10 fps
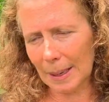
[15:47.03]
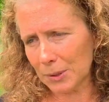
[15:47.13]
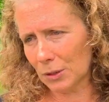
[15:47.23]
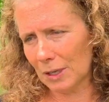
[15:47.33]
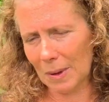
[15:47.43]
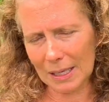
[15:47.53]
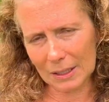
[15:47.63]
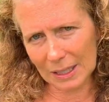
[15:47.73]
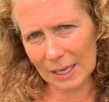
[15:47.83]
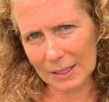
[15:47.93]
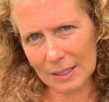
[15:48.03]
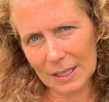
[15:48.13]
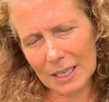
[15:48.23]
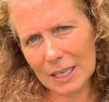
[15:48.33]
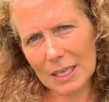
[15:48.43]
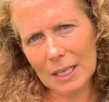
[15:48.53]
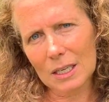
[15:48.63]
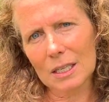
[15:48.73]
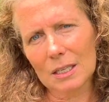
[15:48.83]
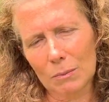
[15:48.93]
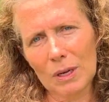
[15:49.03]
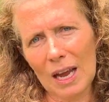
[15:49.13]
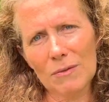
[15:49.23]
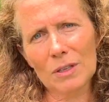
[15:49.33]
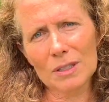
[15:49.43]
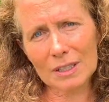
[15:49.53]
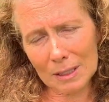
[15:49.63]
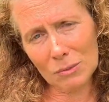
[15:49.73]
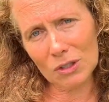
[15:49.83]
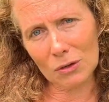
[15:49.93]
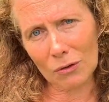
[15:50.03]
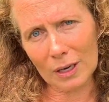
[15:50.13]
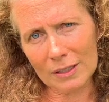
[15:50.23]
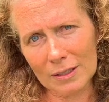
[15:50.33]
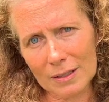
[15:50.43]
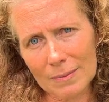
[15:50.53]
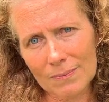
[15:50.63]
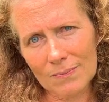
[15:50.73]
absolutely makes sense, we have a consumption crisis.